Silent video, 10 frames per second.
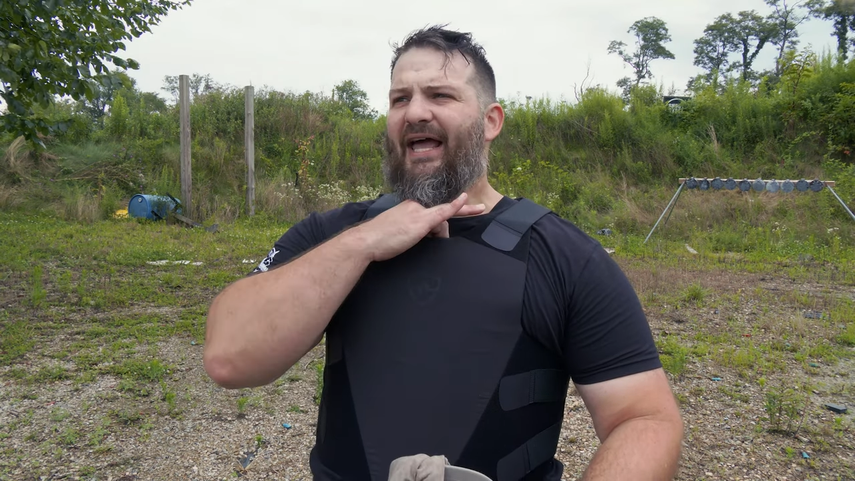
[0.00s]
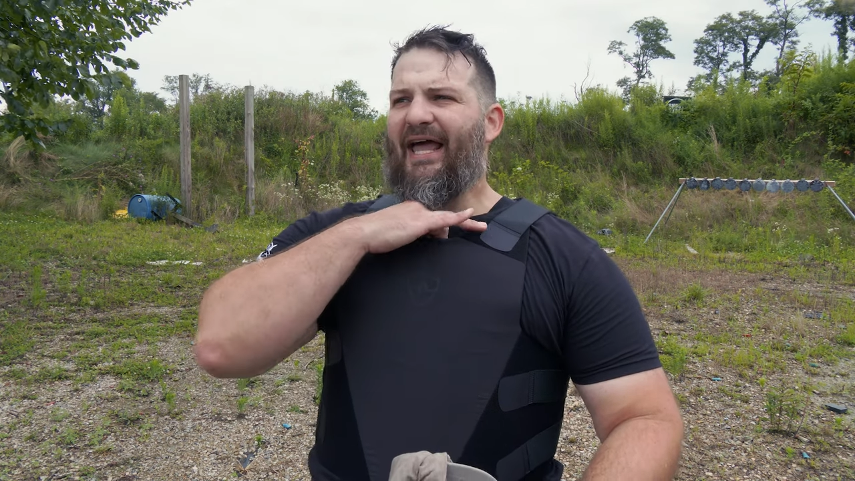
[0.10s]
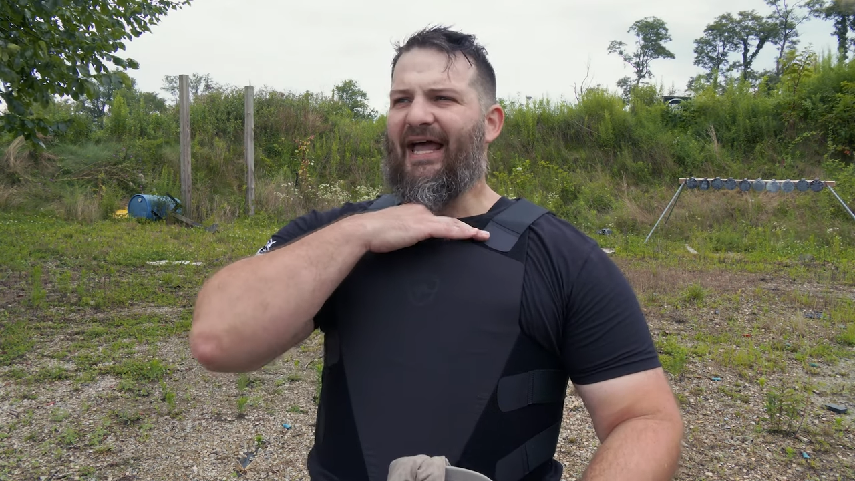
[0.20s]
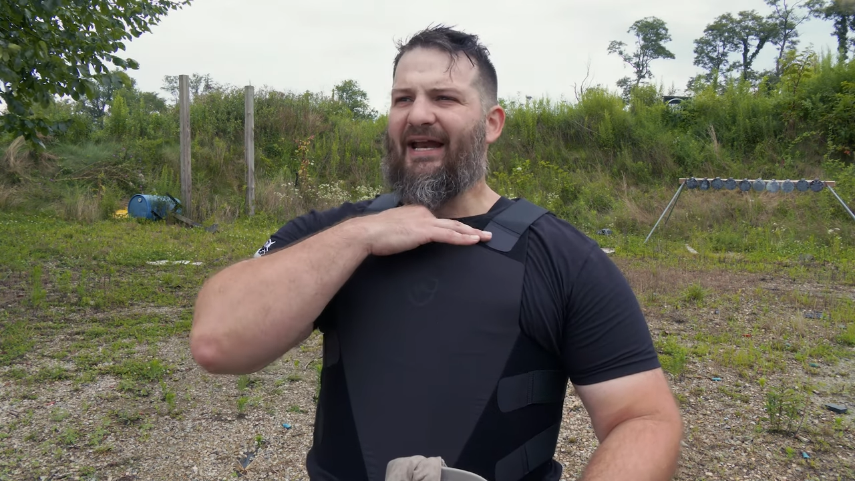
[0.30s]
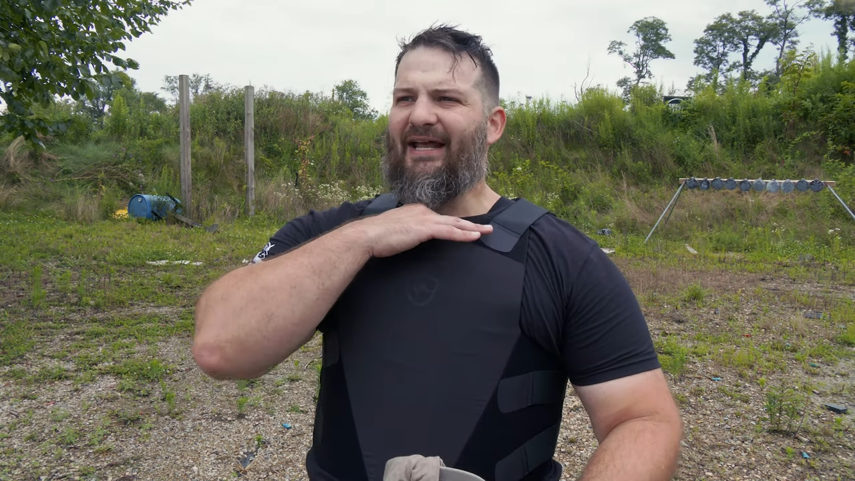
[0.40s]

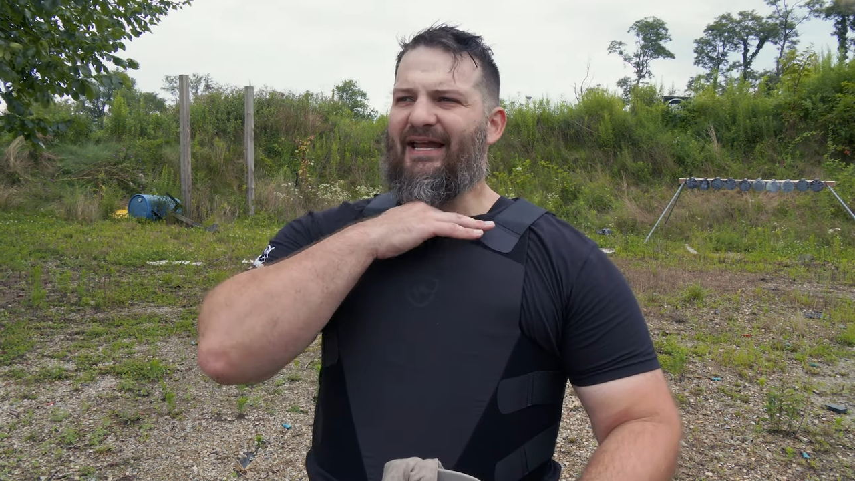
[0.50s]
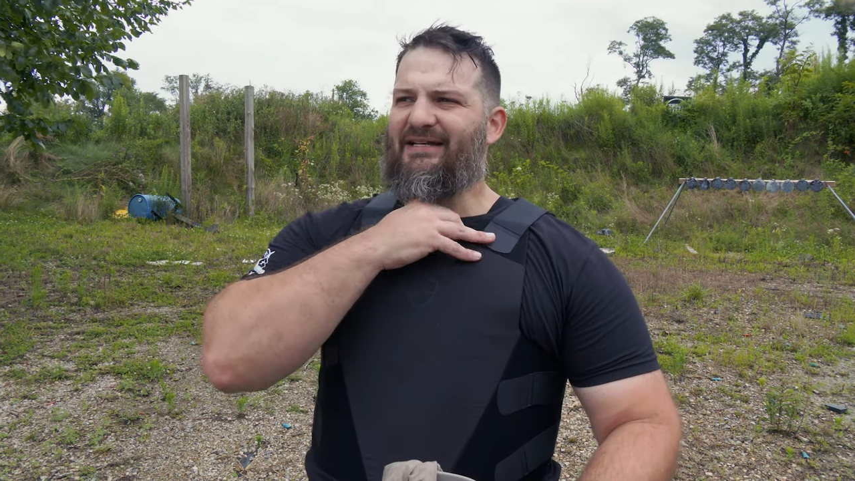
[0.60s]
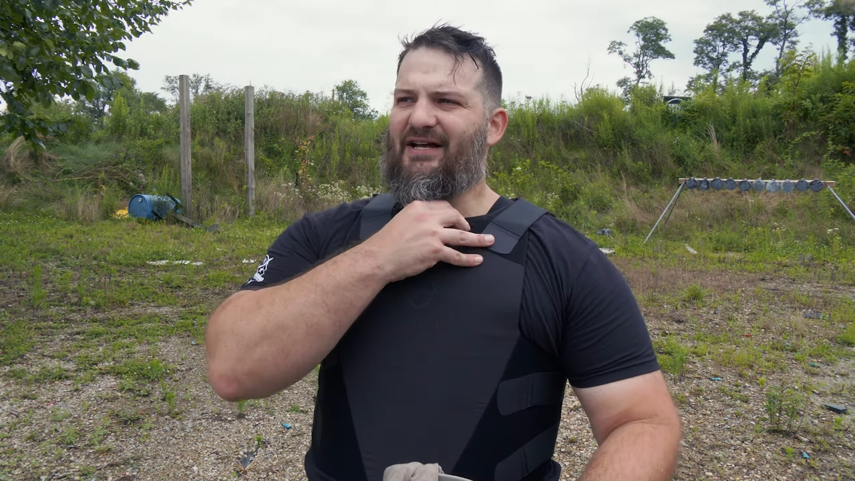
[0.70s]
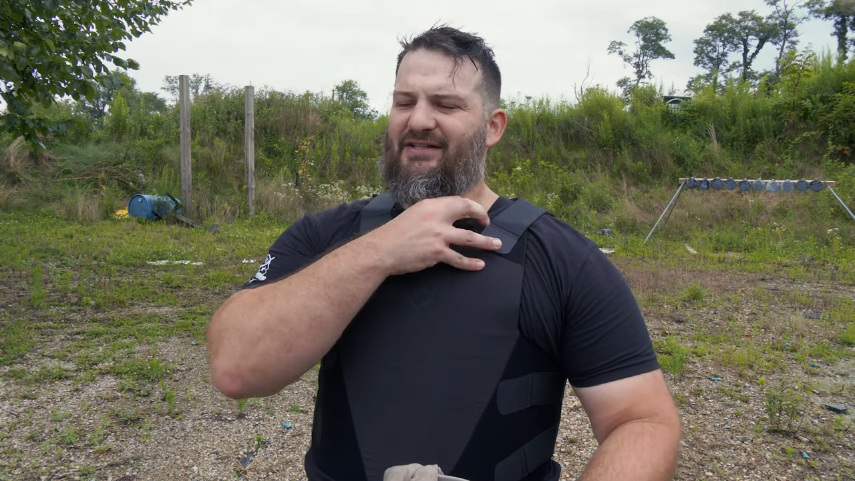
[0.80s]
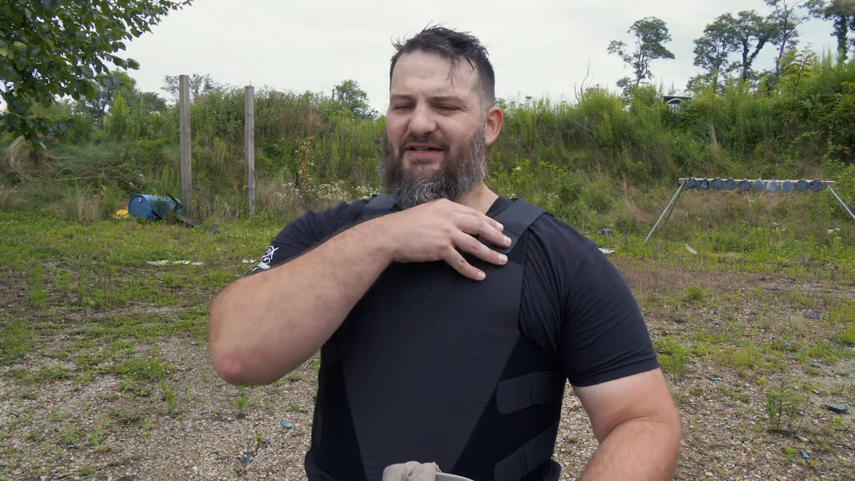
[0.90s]
and it
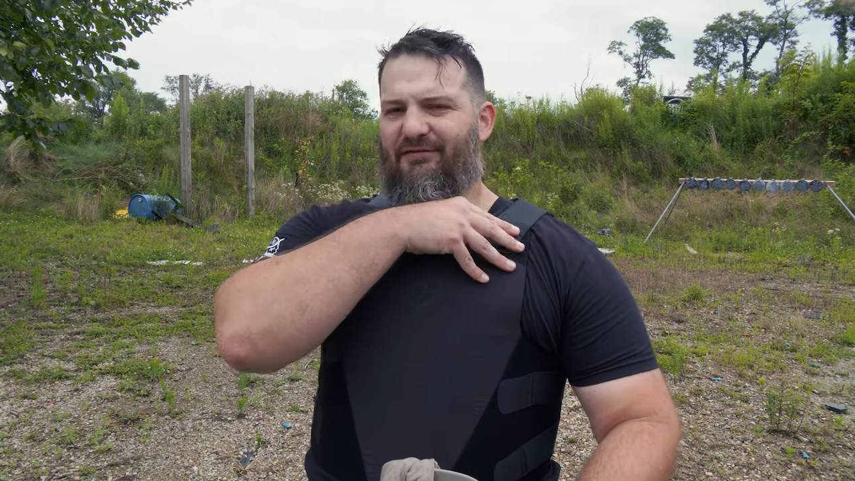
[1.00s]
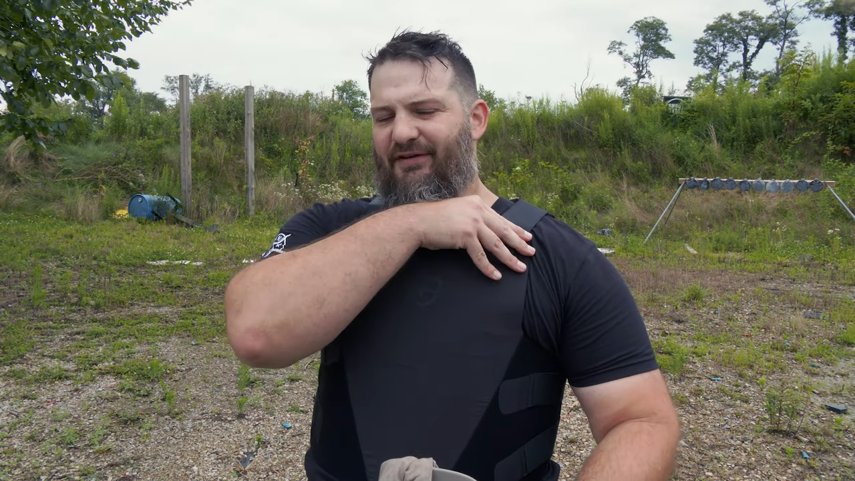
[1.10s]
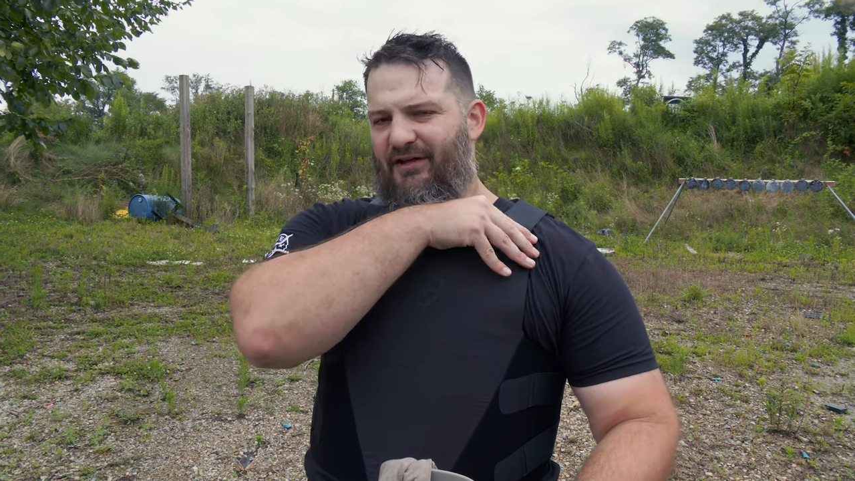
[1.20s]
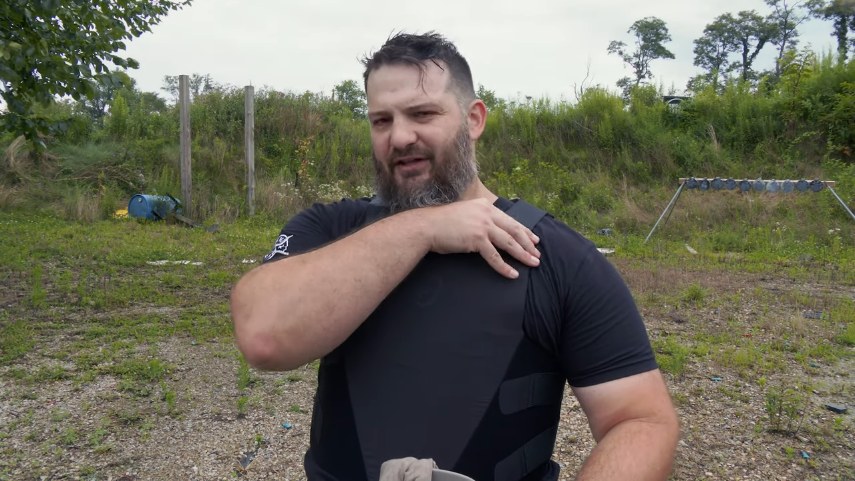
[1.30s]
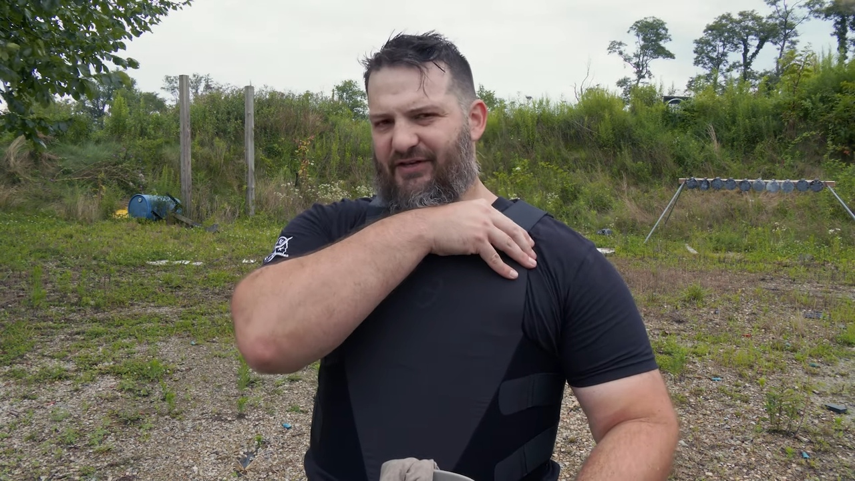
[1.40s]
doesn't
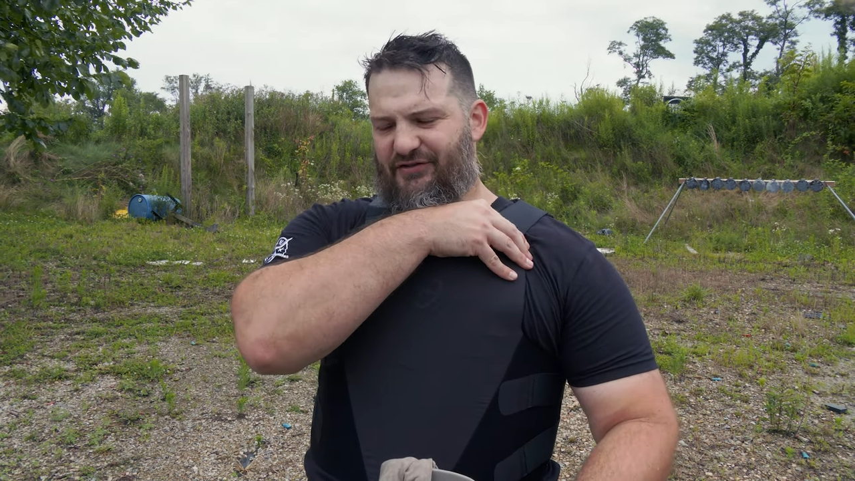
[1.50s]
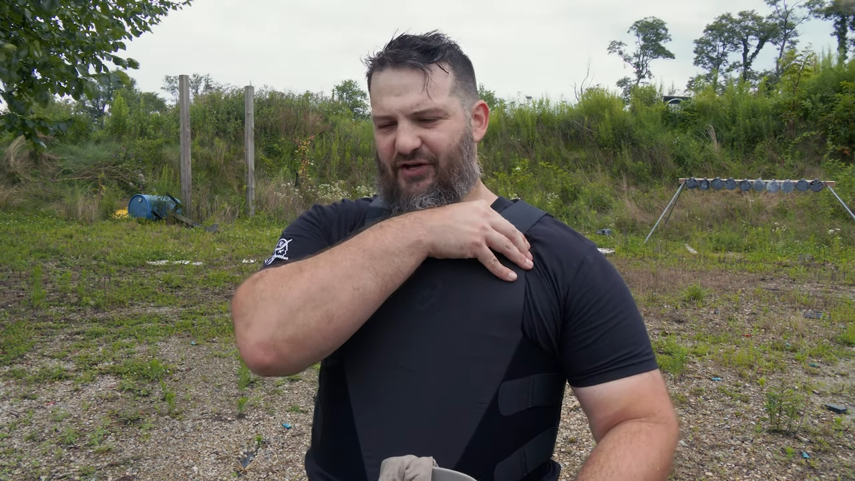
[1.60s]
feel as